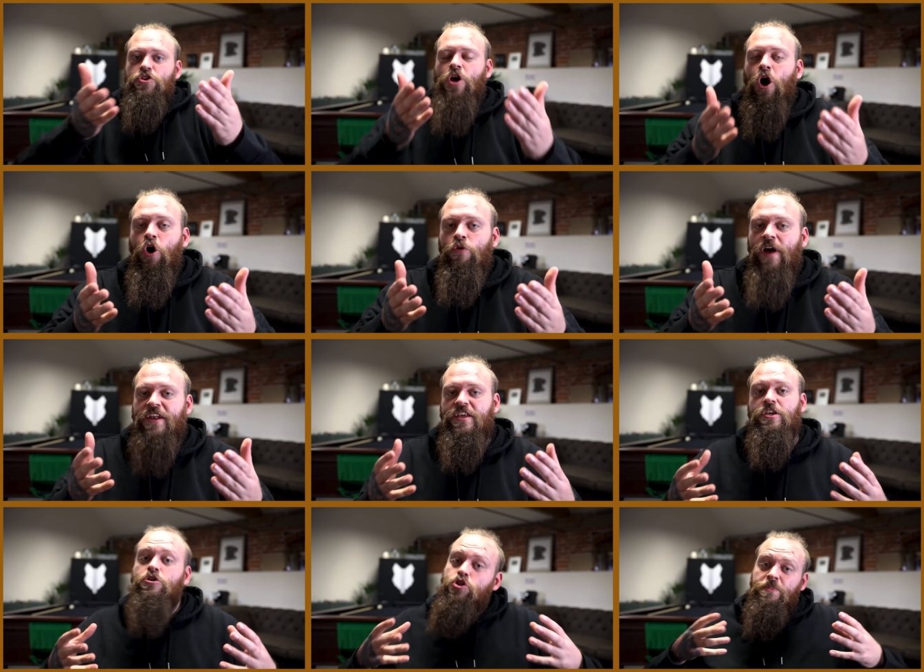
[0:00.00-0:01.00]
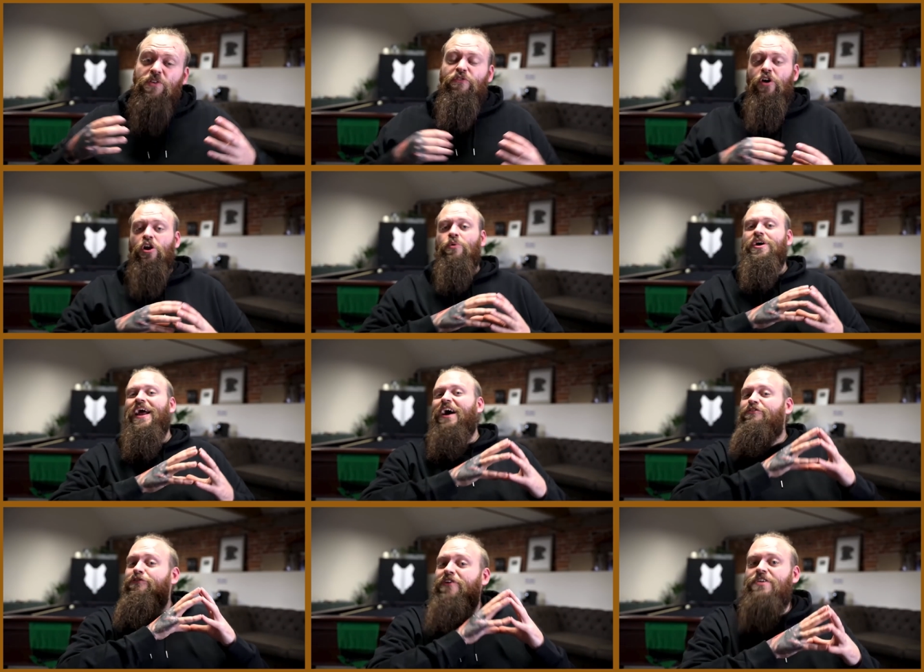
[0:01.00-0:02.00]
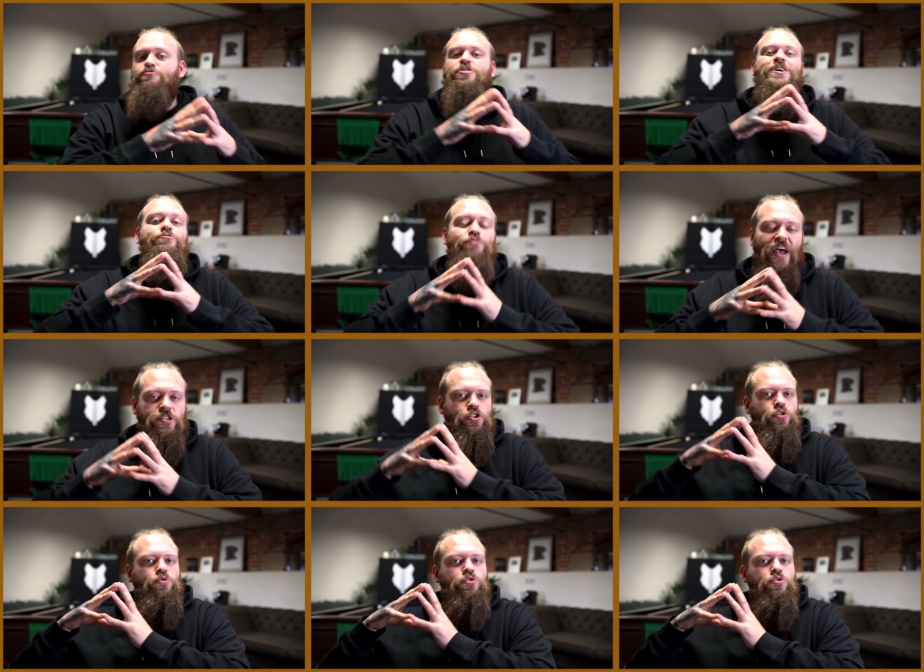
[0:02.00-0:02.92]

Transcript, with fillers: you're not already, you should be following our Fenrir Rescue